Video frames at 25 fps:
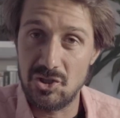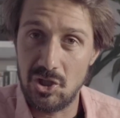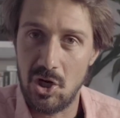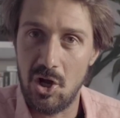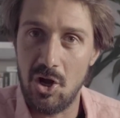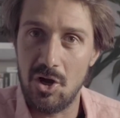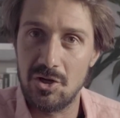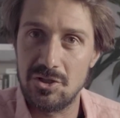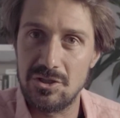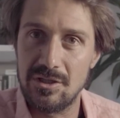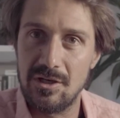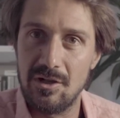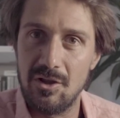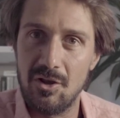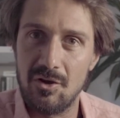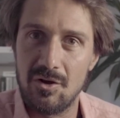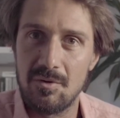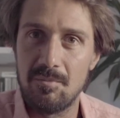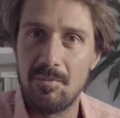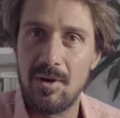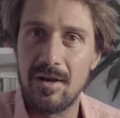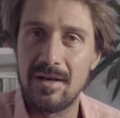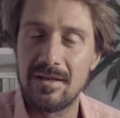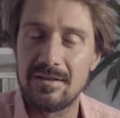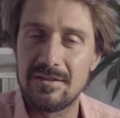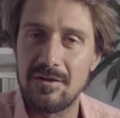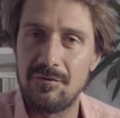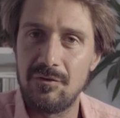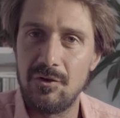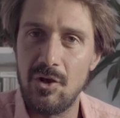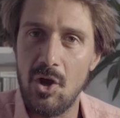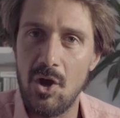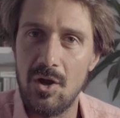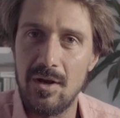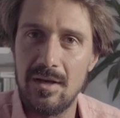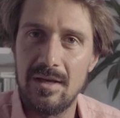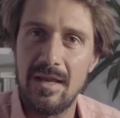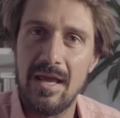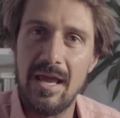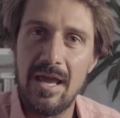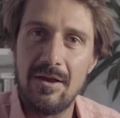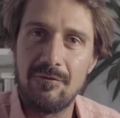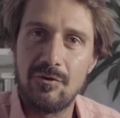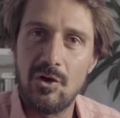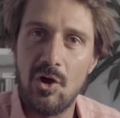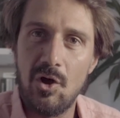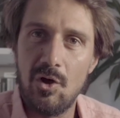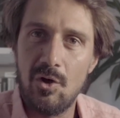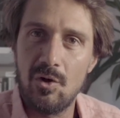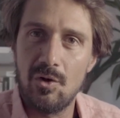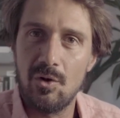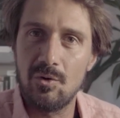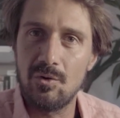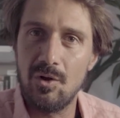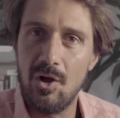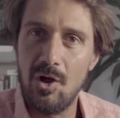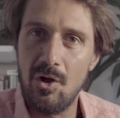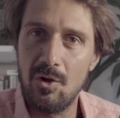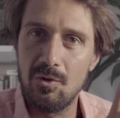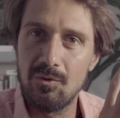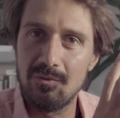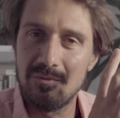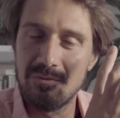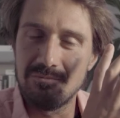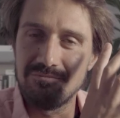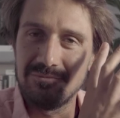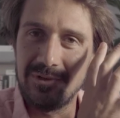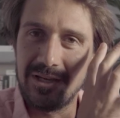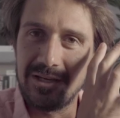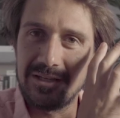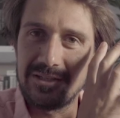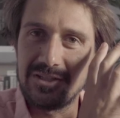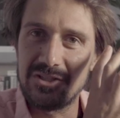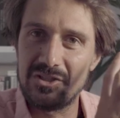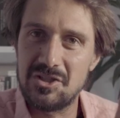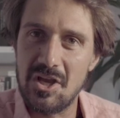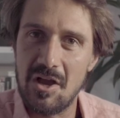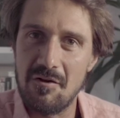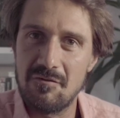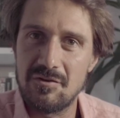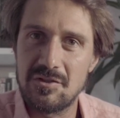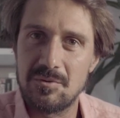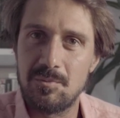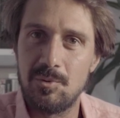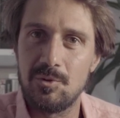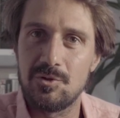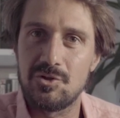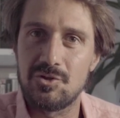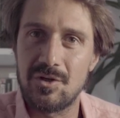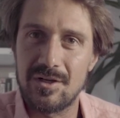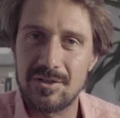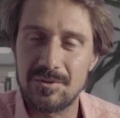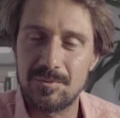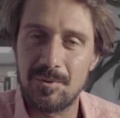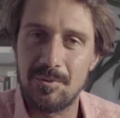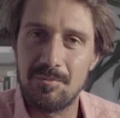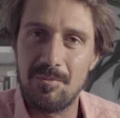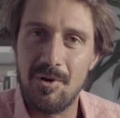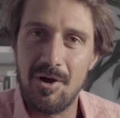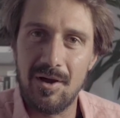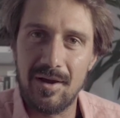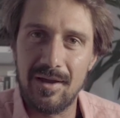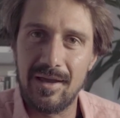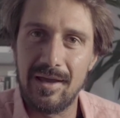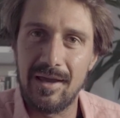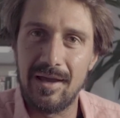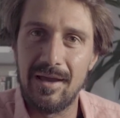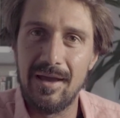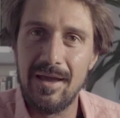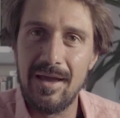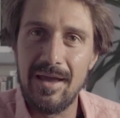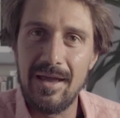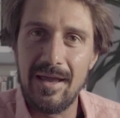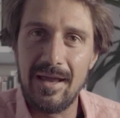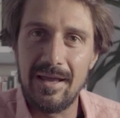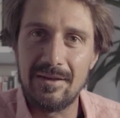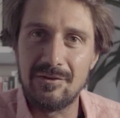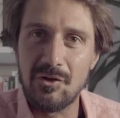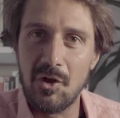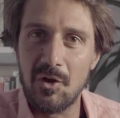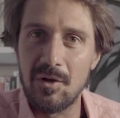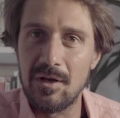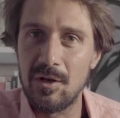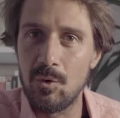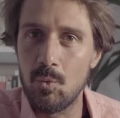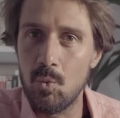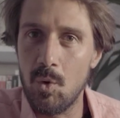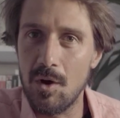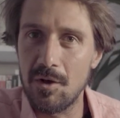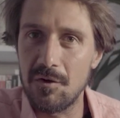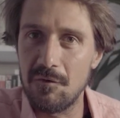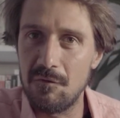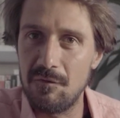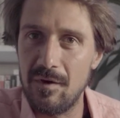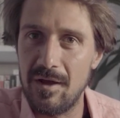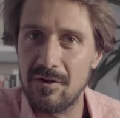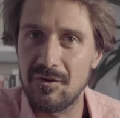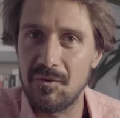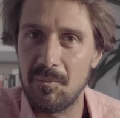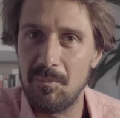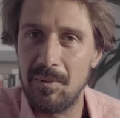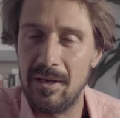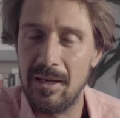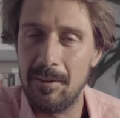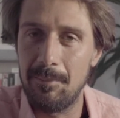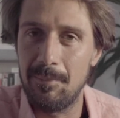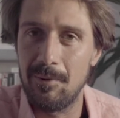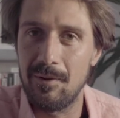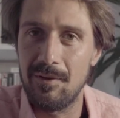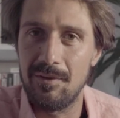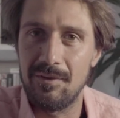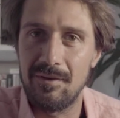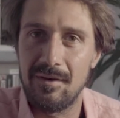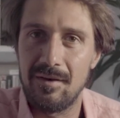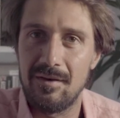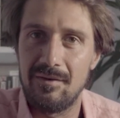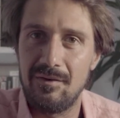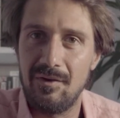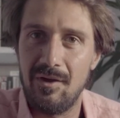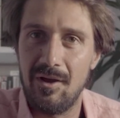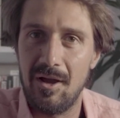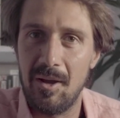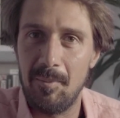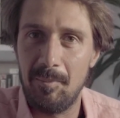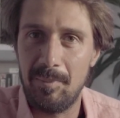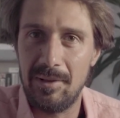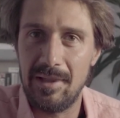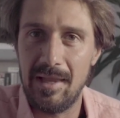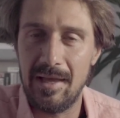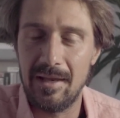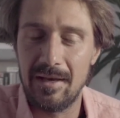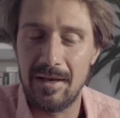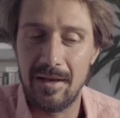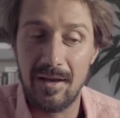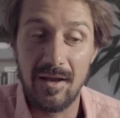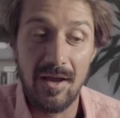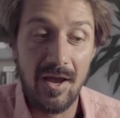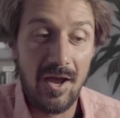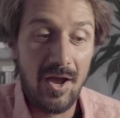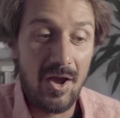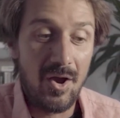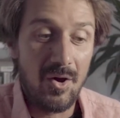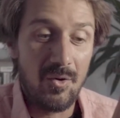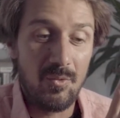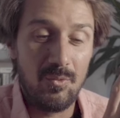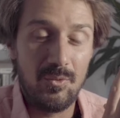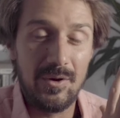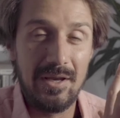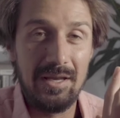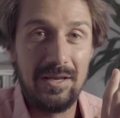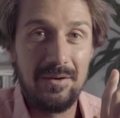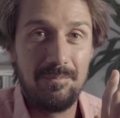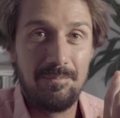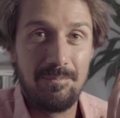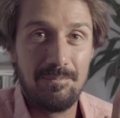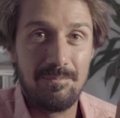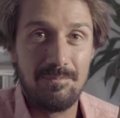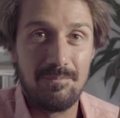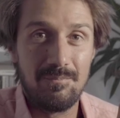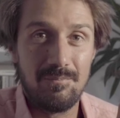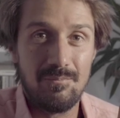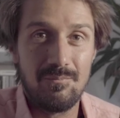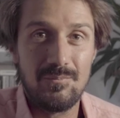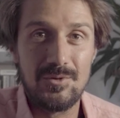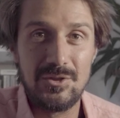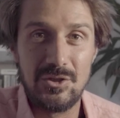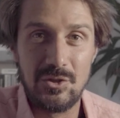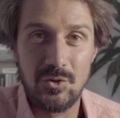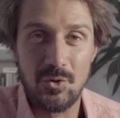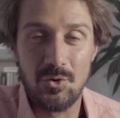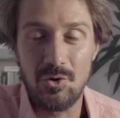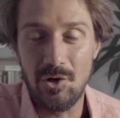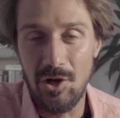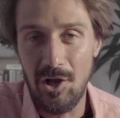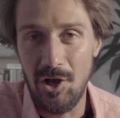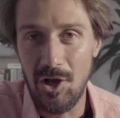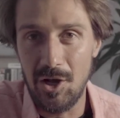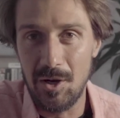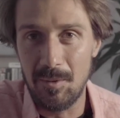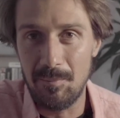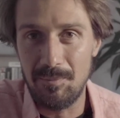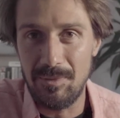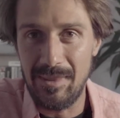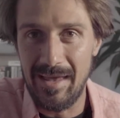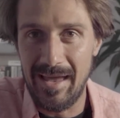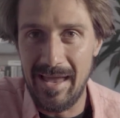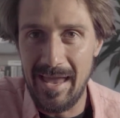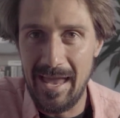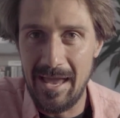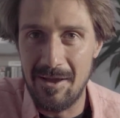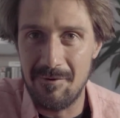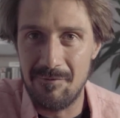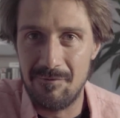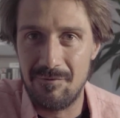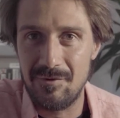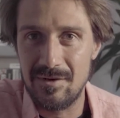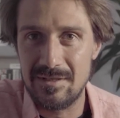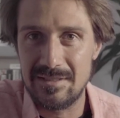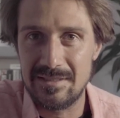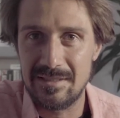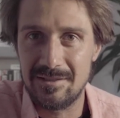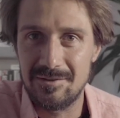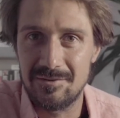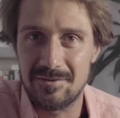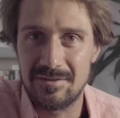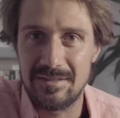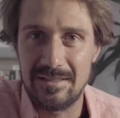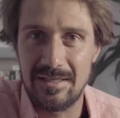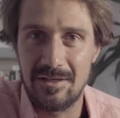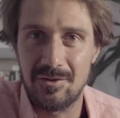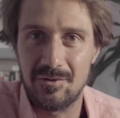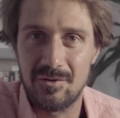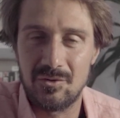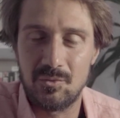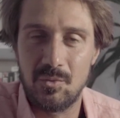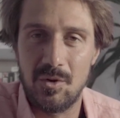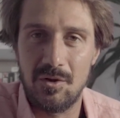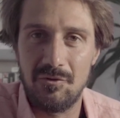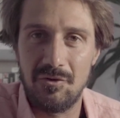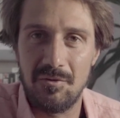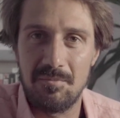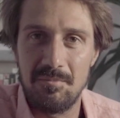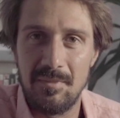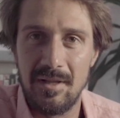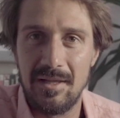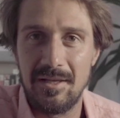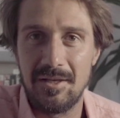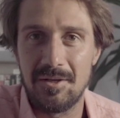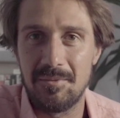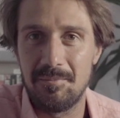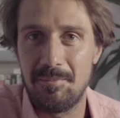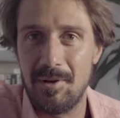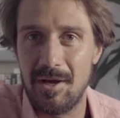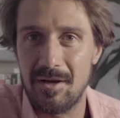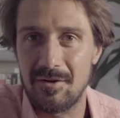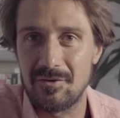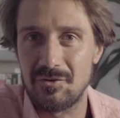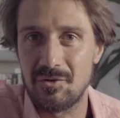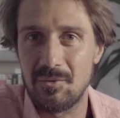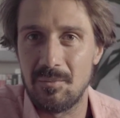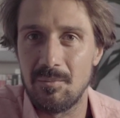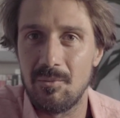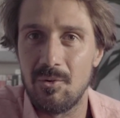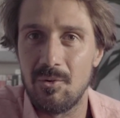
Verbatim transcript: charging a lot of money. Because if you only, if your whole, whole like serviceable addressable market is only one thousand people in the entire planet, we sure hope that every single deal is worth a million bucks or